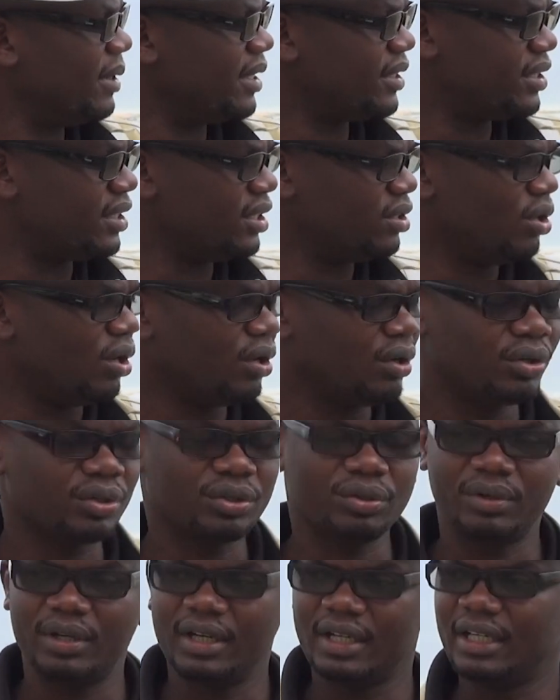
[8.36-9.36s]
by
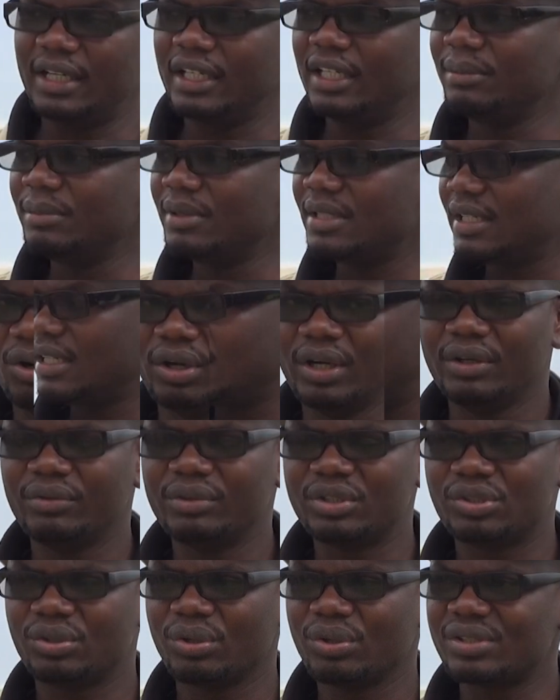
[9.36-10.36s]
CNOOC Uganda Limited. Oil
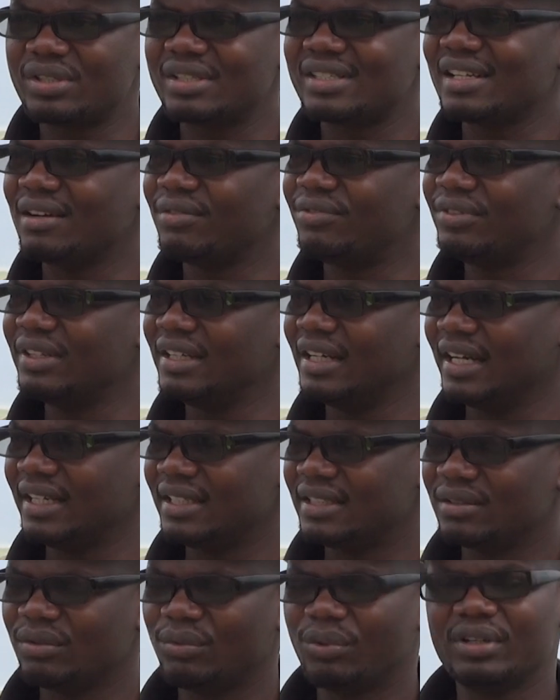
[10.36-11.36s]
resources are
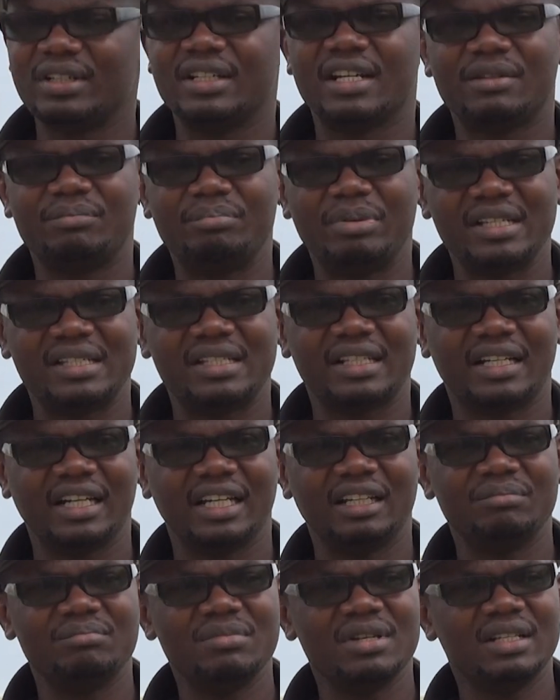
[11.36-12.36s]
finite. What that
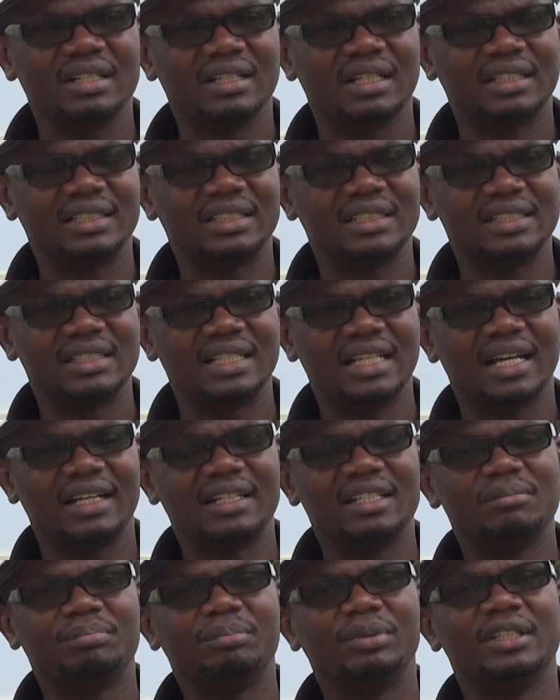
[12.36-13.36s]
basically means that they are
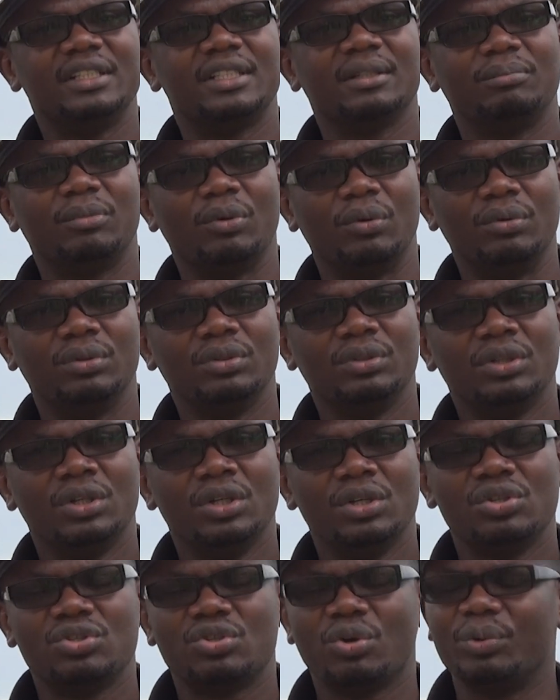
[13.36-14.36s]
depletable.
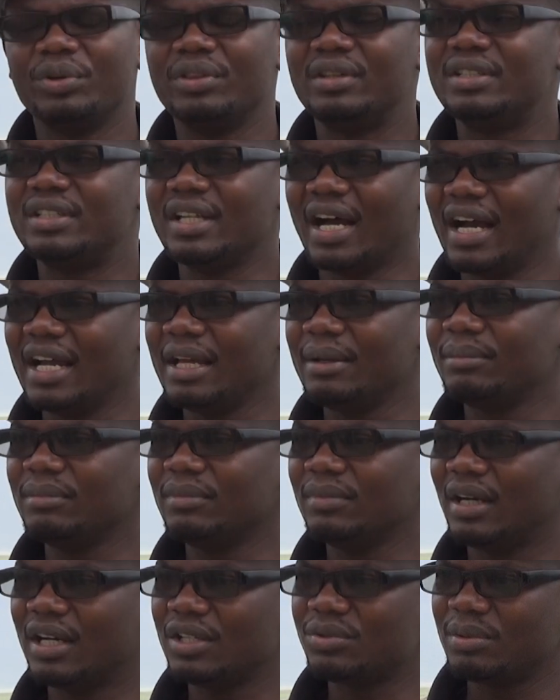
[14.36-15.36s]
So with
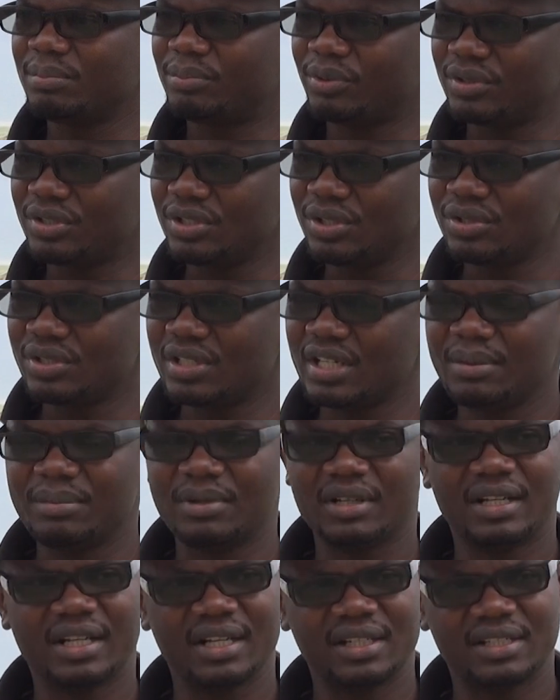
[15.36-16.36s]
time, as we produce them,
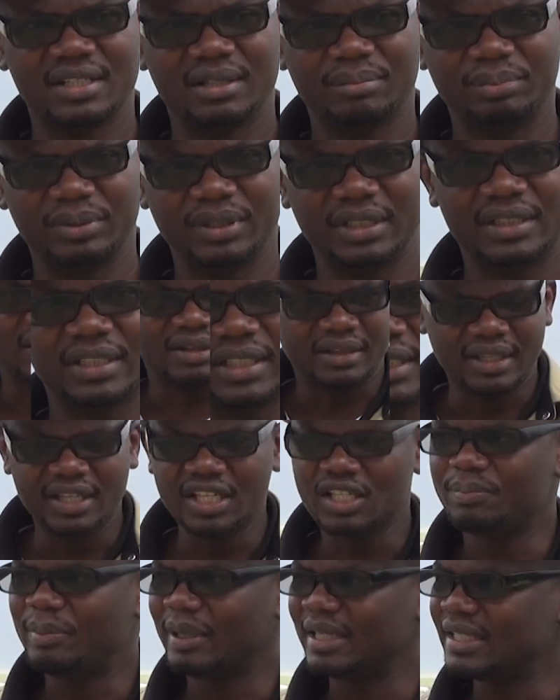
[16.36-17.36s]
it gets depleted.
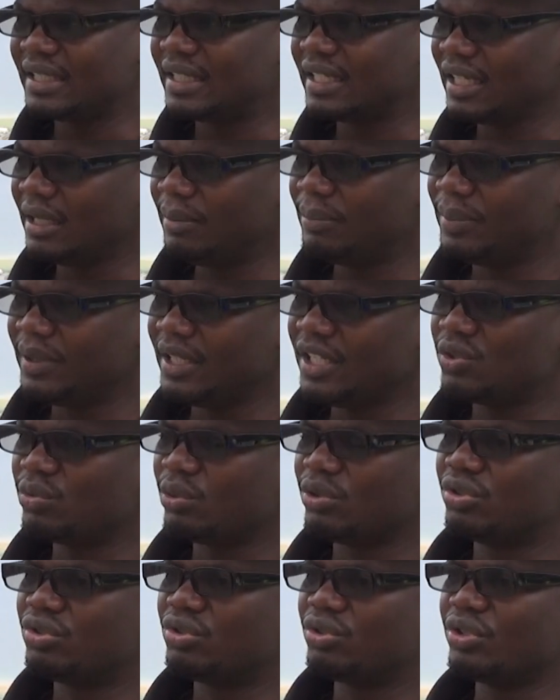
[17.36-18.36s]
This particular place
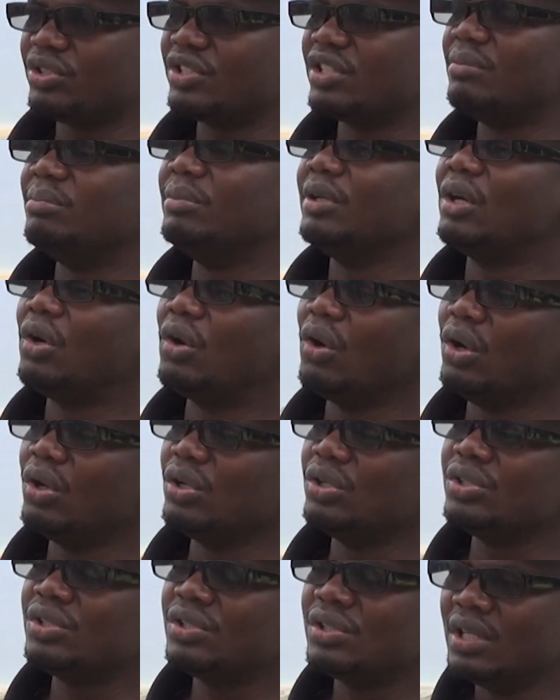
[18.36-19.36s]
was chosen
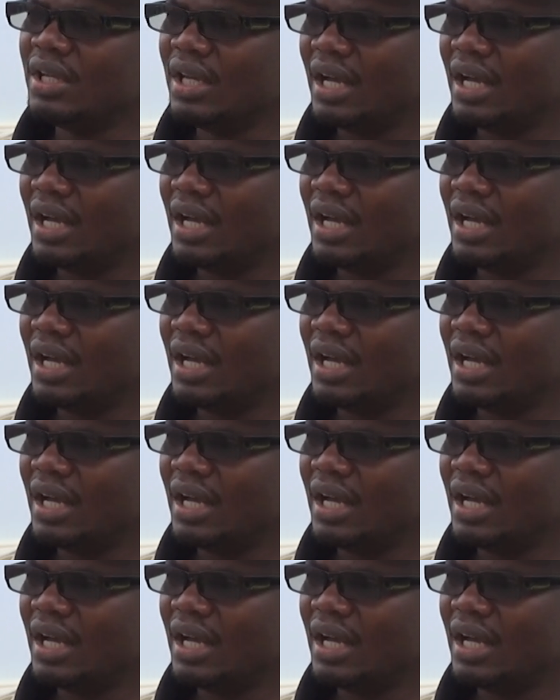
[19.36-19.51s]
because,